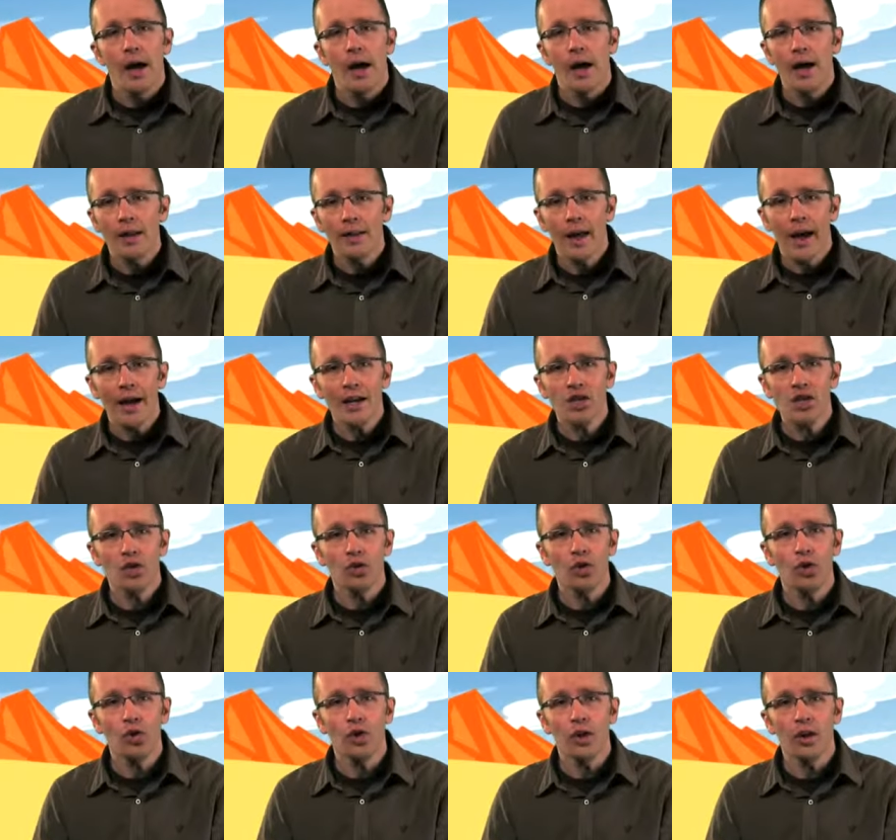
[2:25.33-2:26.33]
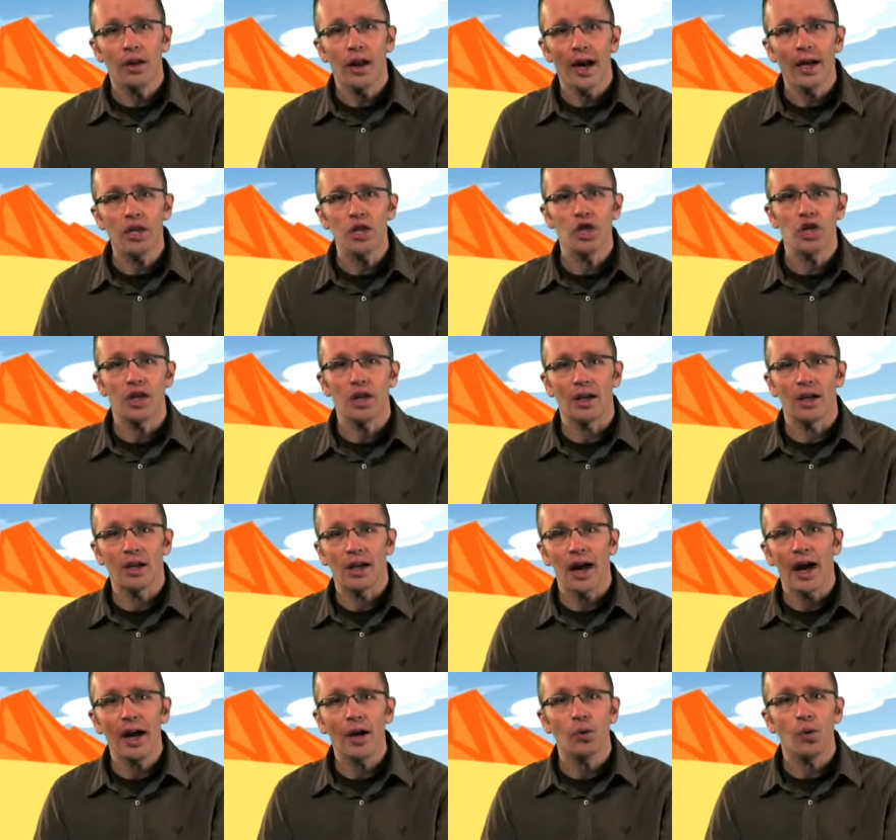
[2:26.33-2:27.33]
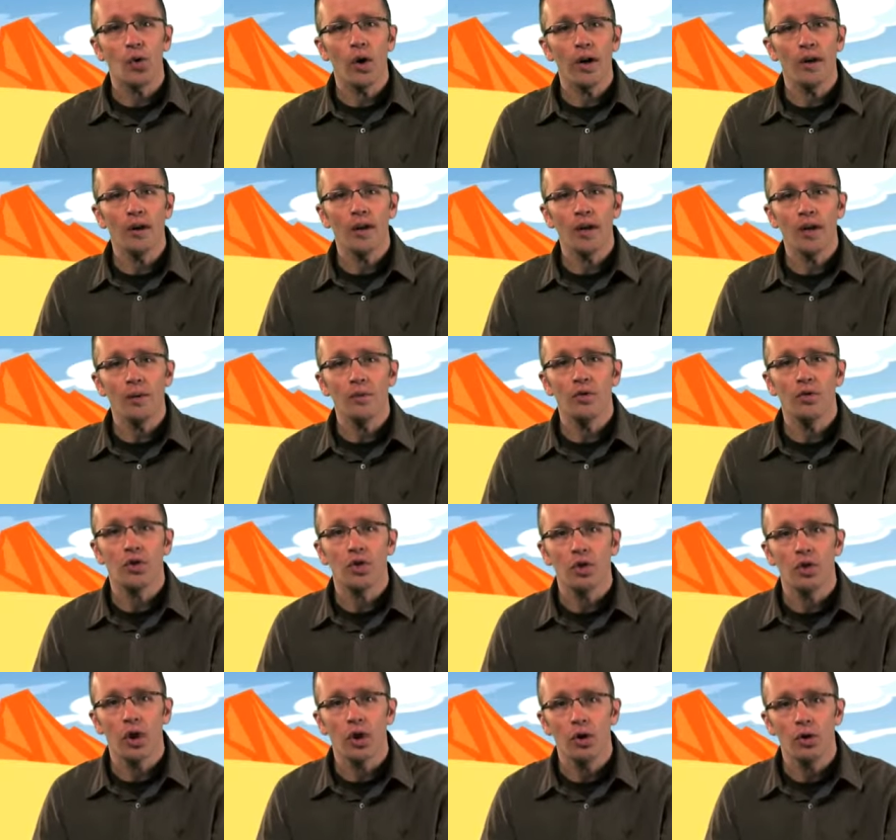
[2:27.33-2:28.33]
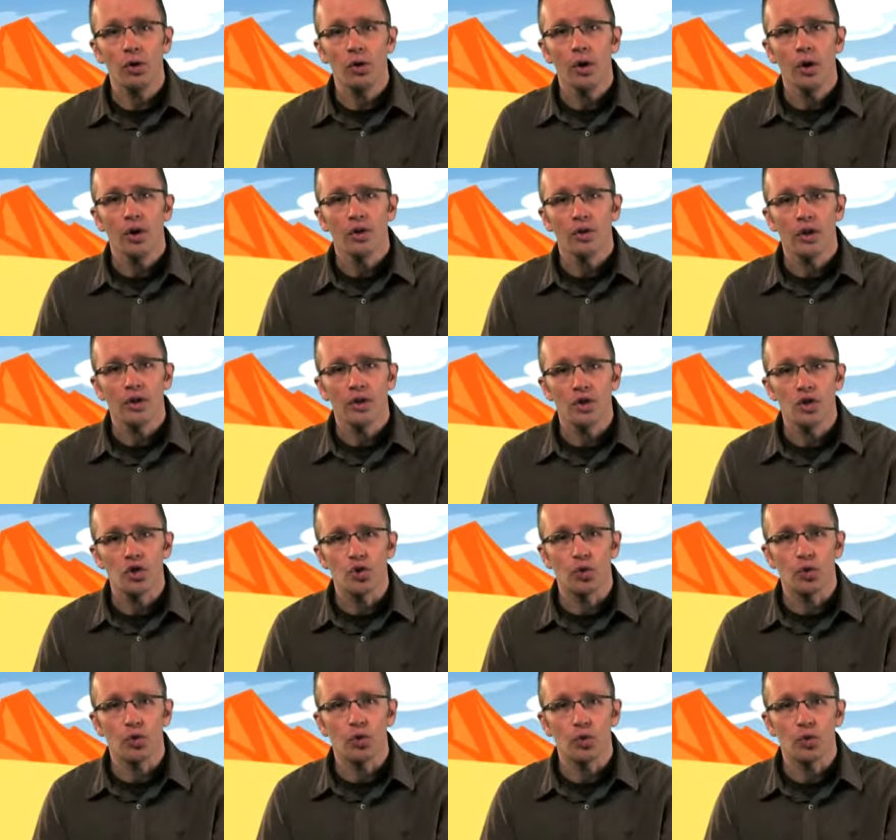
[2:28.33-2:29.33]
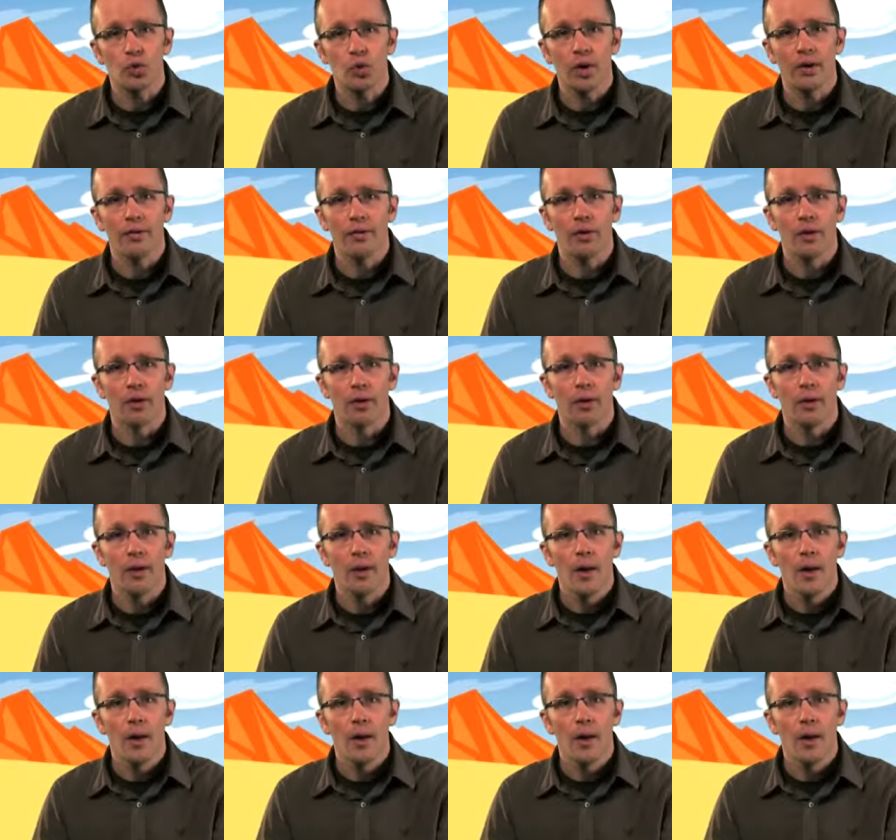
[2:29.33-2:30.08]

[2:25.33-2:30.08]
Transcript: Elijah told Elisha that God wanted him to go to the Jordan River